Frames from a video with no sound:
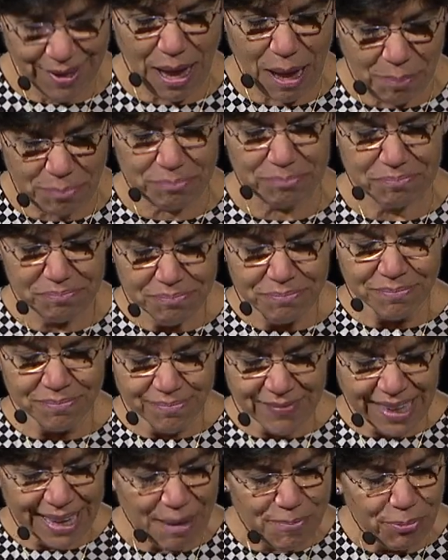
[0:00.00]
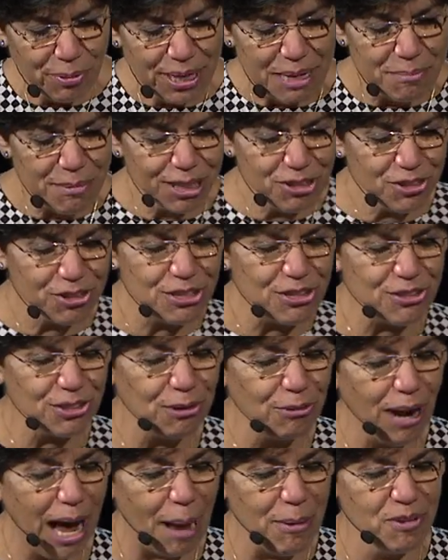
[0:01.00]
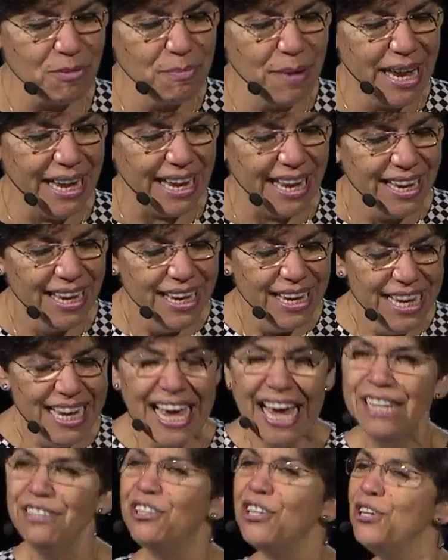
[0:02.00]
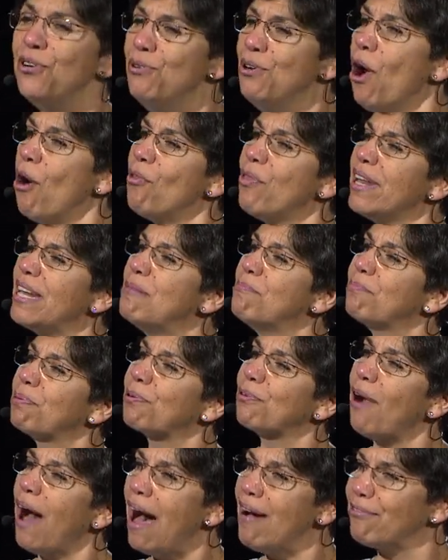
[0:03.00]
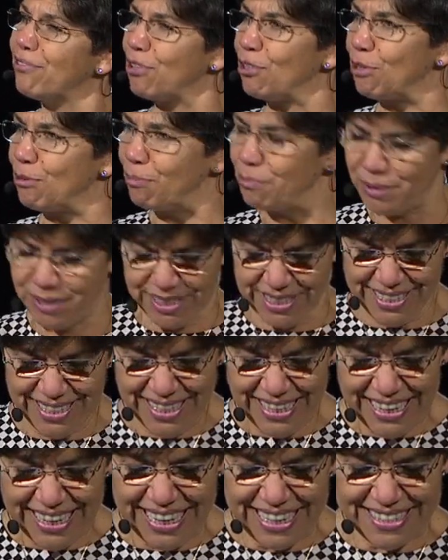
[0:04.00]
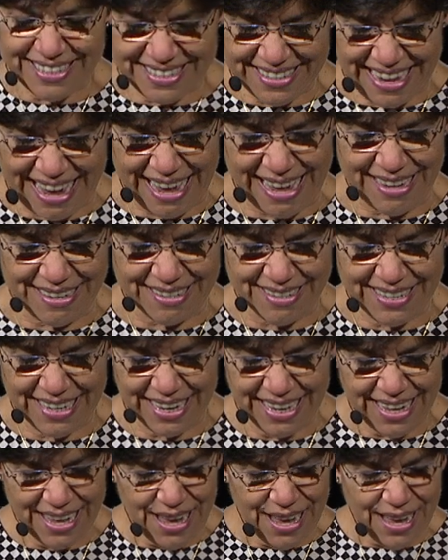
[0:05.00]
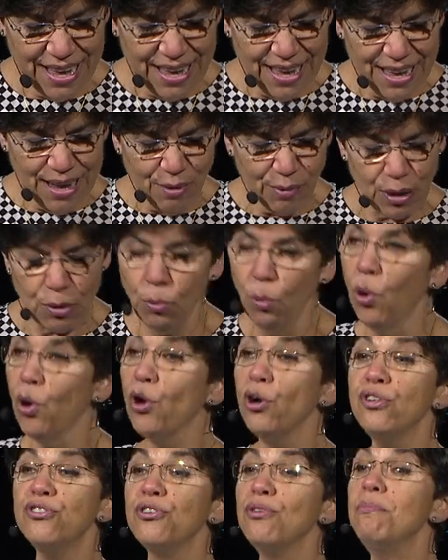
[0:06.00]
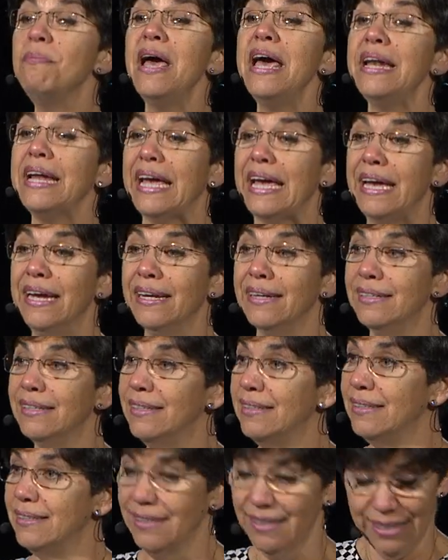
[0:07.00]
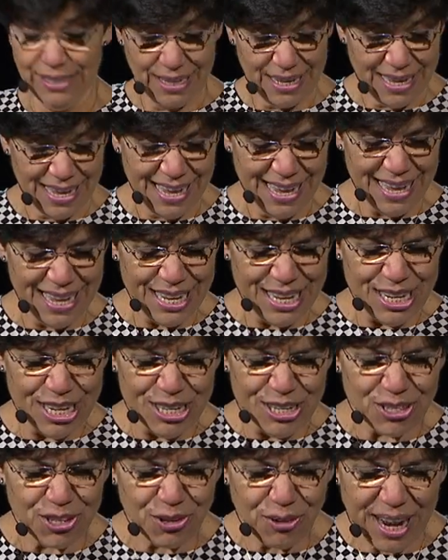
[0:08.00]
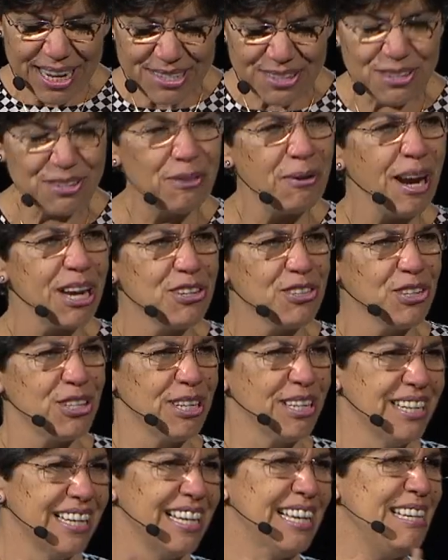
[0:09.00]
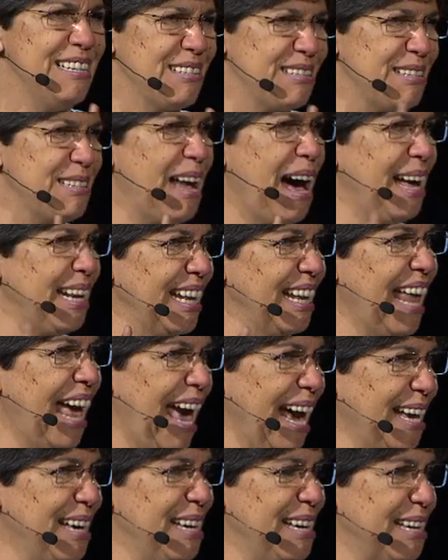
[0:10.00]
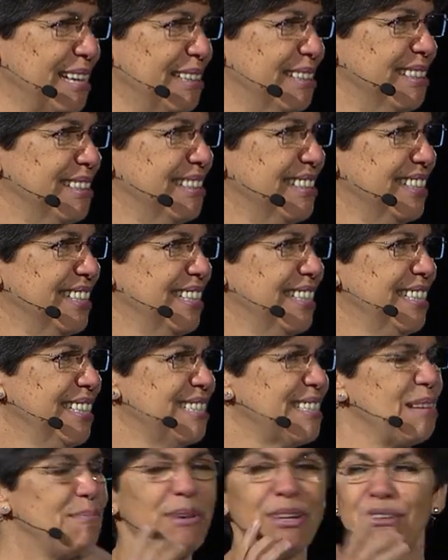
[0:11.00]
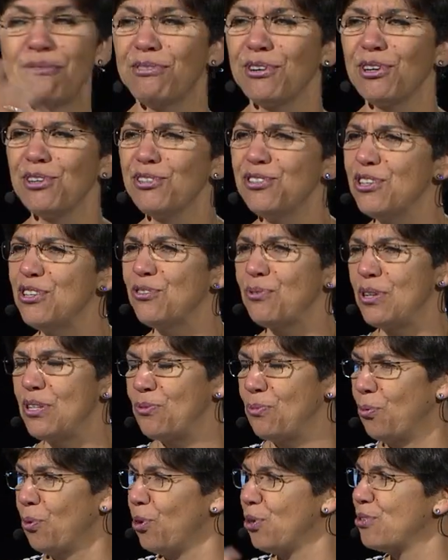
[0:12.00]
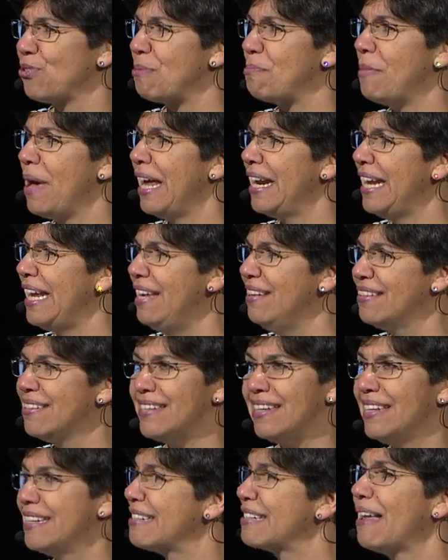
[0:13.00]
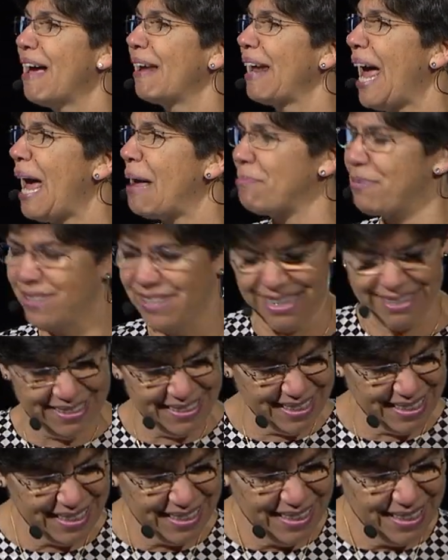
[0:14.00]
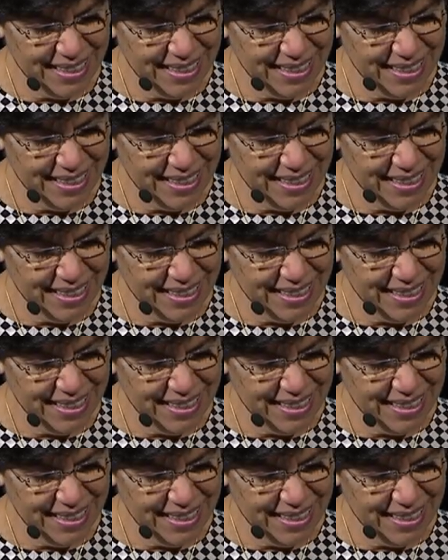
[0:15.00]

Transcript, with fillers: yep, that pretty much described me. And do you know that in Proverbs, it says, When words are many, transgression is not lacking. In some other versions, when words are many, sin is not absent.